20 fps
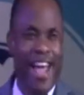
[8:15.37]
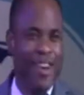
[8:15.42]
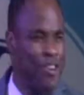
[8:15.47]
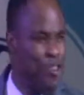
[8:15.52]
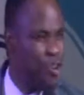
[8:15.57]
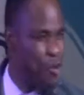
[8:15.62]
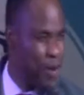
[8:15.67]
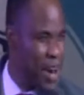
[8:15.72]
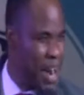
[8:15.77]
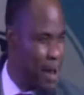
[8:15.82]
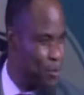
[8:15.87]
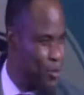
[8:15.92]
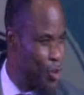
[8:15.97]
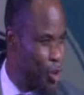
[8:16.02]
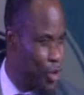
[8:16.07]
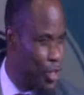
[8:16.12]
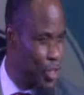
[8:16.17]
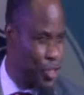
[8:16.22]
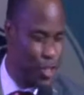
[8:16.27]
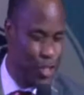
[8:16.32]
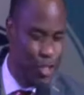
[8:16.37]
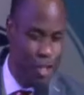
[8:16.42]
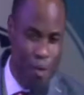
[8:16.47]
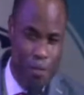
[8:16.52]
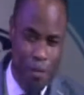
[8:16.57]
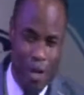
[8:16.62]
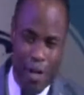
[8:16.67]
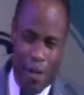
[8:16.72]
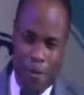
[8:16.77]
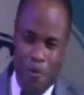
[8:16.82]
I don't know whether I'm talking to
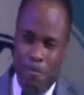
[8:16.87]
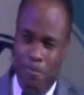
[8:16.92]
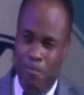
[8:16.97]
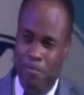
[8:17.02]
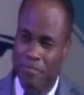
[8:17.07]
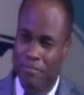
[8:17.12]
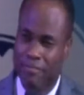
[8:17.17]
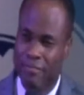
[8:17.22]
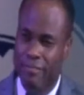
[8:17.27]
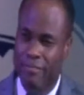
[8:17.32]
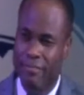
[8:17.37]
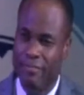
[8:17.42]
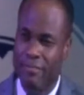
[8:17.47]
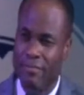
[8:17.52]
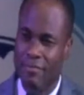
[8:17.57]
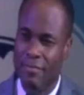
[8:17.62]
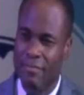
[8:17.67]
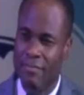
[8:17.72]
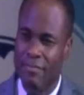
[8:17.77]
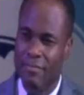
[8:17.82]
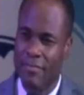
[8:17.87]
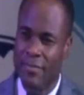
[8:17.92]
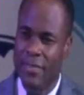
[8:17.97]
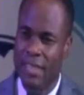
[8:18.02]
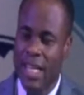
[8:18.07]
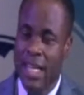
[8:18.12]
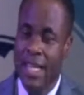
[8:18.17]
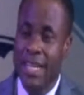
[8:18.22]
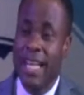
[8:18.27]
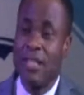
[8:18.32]
somebody.
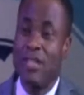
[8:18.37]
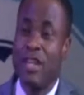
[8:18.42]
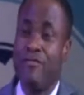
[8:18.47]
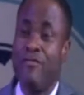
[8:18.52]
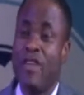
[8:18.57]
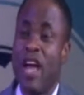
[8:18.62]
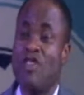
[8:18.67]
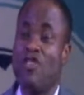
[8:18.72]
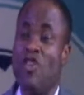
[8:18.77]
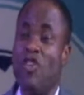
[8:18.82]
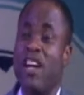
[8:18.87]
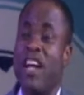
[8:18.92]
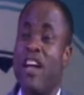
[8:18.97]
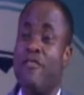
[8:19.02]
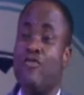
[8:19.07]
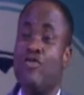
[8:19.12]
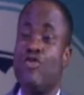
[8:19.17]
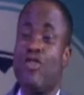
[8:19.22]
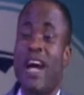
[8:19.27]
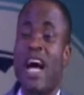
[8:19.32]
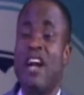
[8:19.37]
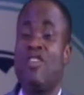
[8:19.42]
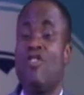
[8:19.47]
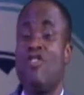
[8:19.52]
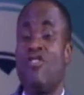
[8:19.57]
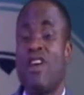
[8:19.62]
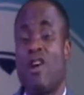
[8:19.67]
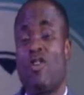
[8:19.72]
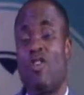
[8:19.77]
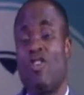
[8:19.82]
That's if you are not careful, you
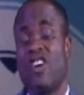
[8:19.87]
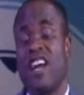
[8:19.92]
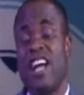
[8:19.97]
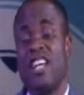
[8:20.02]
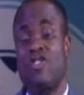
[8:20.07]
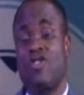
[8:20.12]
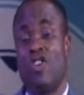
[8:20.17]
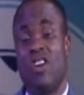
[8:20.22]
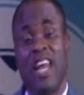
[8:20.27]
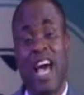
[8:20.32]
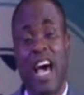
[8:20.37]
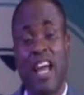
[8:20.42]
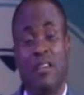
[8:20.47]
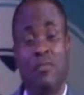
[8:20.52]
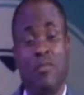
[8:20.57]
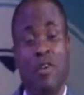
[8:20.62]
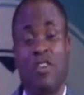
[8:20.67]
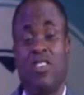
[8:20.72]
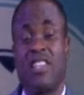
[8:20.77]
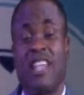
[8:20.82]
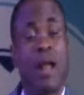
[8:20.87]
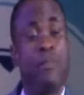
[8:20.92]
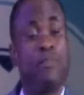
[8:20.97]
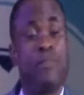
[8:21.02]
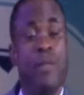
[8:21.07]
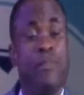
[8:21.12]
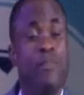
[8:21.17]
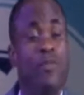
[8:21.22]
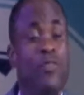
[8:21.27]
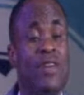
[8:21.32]
cannot recognize your land because there are
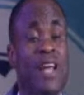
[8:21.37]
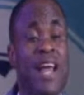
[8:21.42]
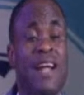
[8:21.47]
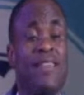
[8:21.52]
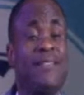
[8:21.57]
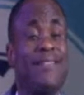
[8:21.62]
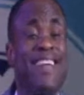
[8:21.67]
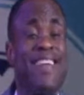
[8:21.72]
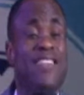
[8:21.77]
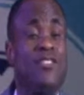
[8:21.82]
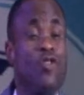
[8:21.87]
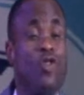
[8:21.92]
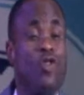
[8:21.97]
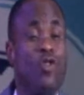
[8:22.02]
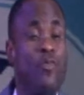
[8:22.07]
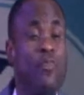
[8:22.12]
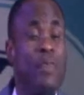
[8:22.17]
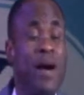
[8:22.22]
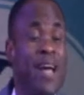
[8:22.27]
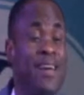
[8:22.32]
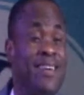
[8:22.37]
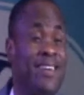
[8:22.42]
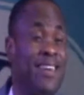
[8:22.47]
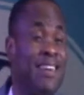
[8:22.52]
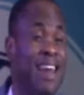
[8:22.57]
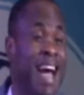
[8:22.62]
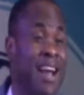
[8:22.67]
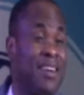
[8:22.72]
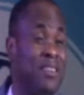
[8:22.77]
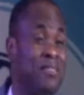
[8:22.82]
people, there are things occupying the
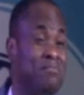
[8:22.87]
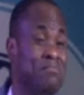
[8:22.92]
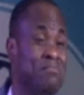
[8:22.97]
land.